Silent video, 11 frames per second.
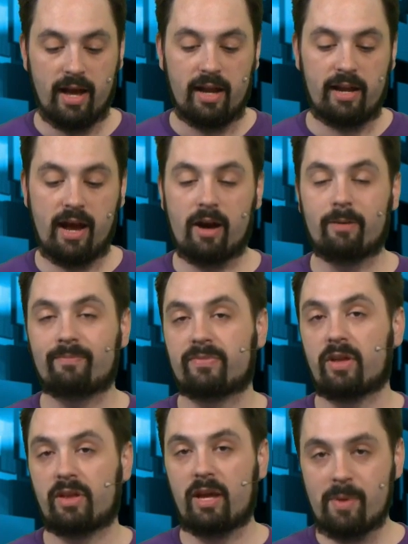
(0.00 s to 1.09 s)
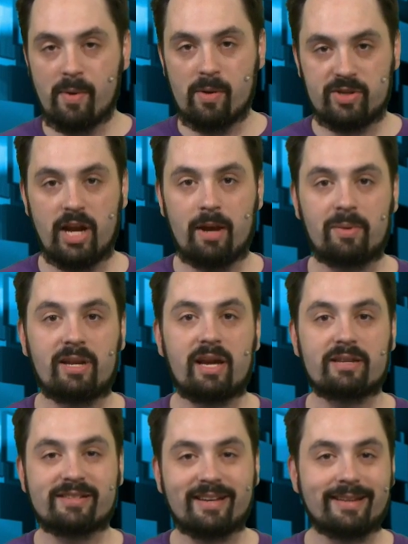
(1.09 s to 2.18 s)
Now, MMO Champion
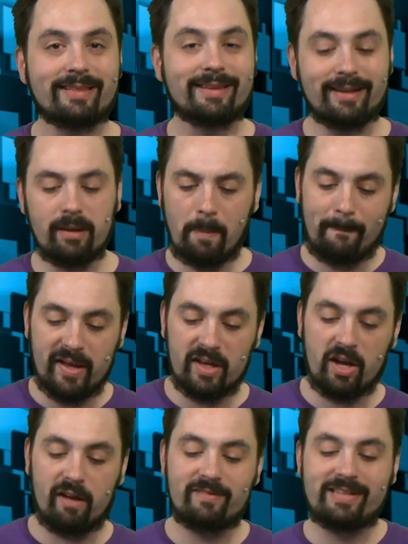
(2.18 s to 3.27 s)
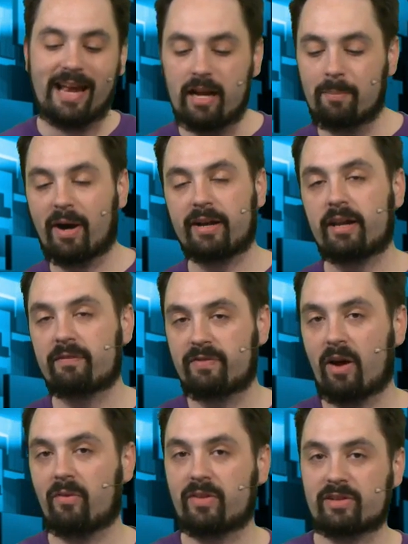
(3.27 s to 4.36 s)
has done a little bit of data mining and
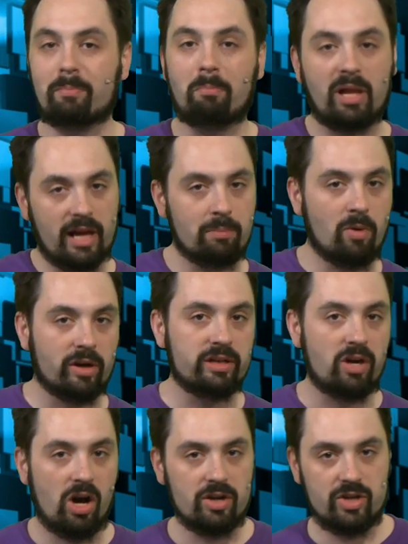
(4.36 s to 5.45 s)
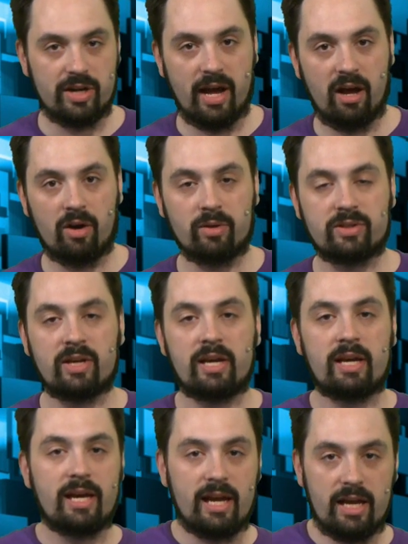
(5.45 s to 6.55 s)
found this black market auction house
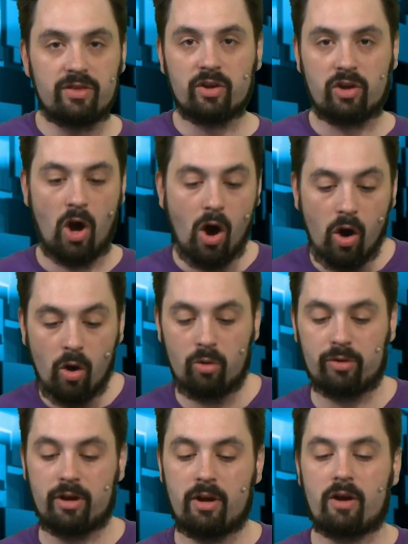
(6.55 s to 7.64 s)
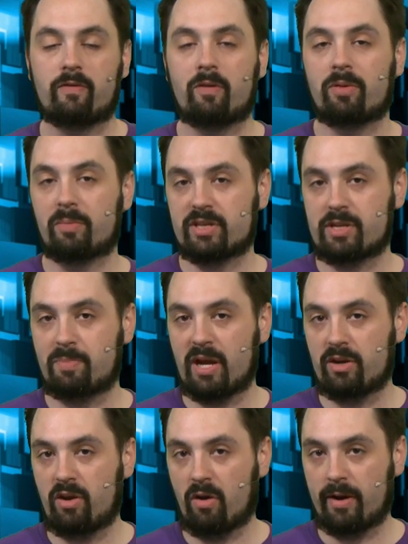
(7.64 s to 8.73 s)
in the code from the Mists of
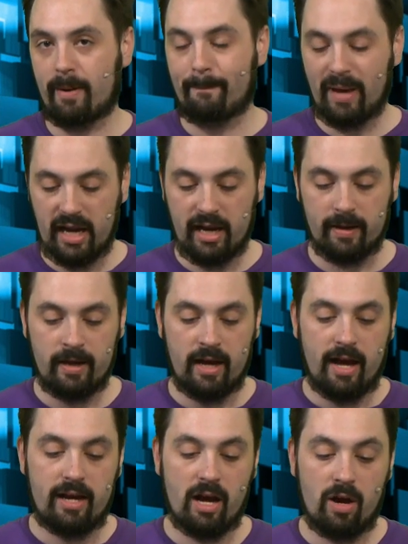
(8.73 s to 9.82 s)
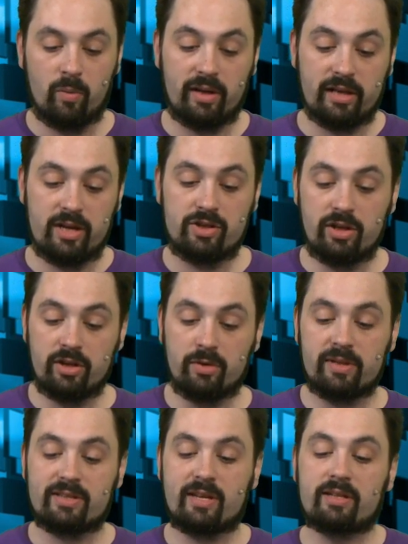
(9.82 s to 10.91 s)
Pandaria beta. Now, what allows you to do,
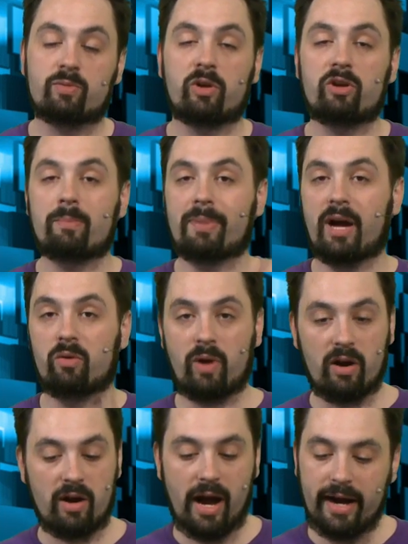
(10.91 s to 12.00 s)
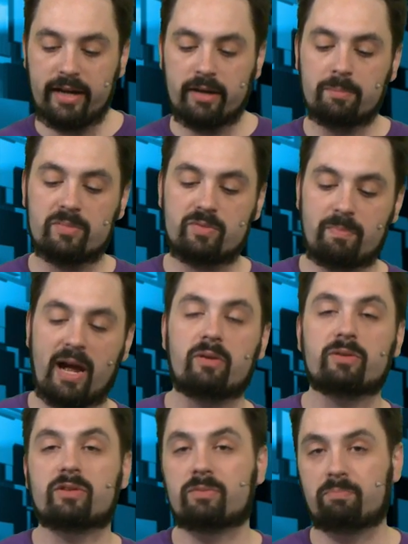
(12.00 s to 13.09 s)
it's, it's where you can buy rare items,
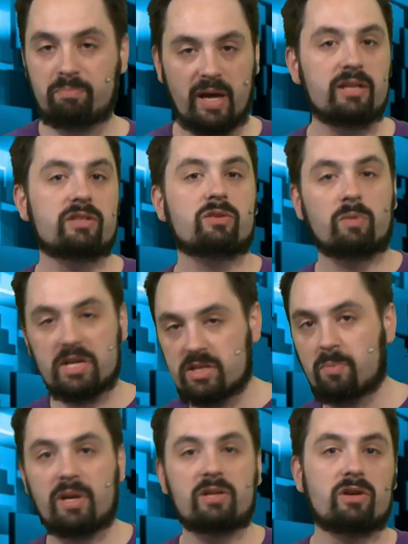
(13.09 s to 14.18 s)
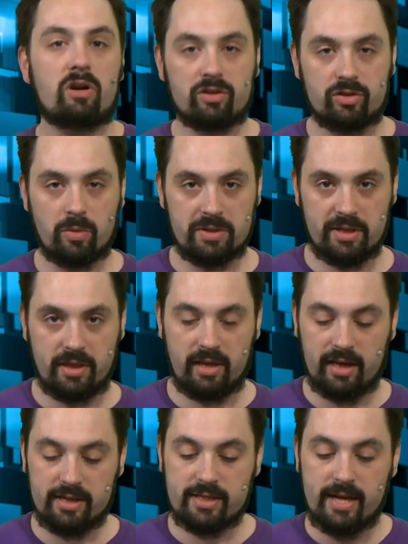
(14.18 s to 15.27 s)
mounts, pets, recipes, all sorts of
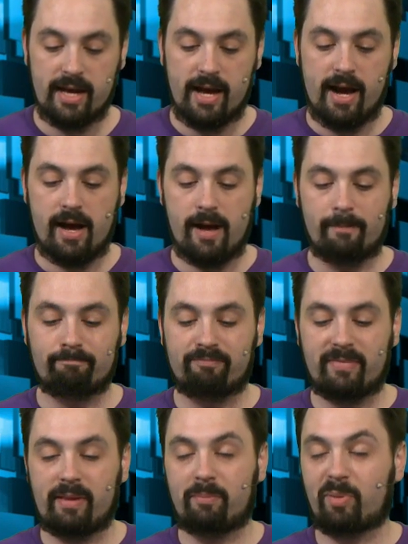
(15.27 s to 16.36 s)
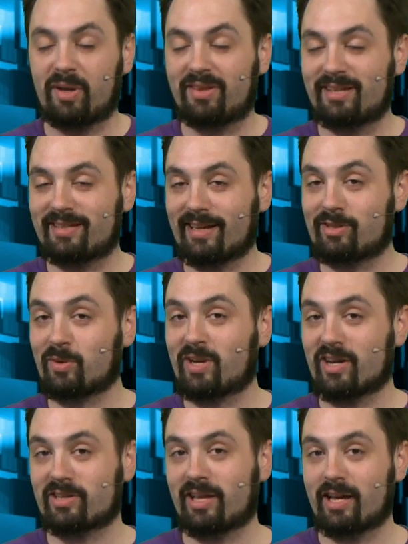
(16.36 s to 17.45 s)
things. Um, but these things do
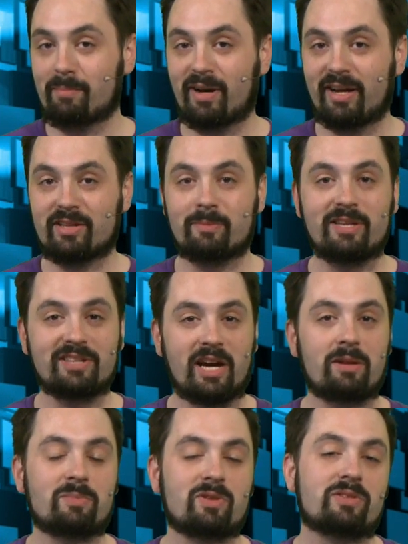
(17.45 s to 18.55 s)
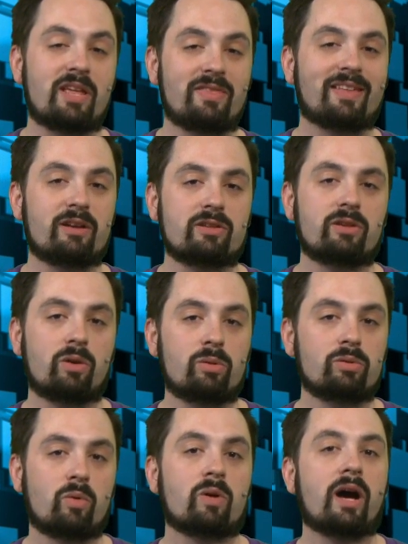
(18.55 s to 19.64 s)
cost a lot of money. Some of these items are 10,000 gold
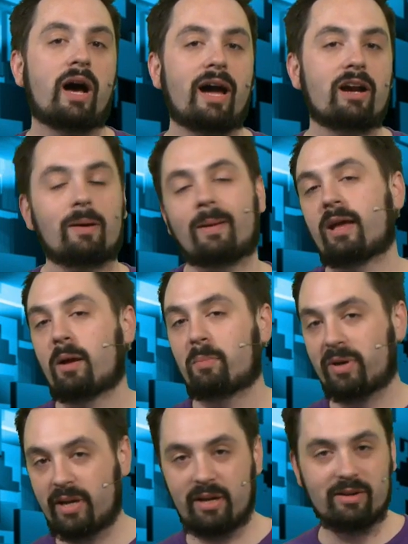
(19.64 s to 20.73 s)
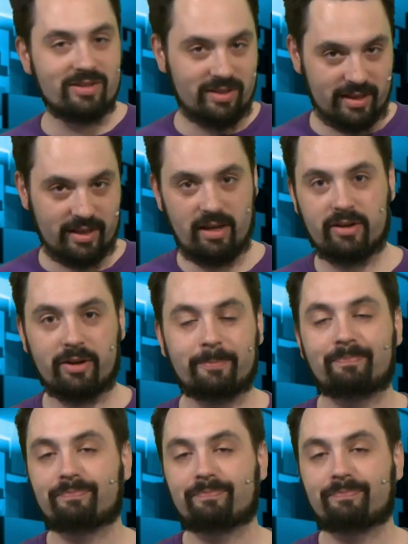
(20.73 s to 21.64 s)
or higher. But here's the kicker.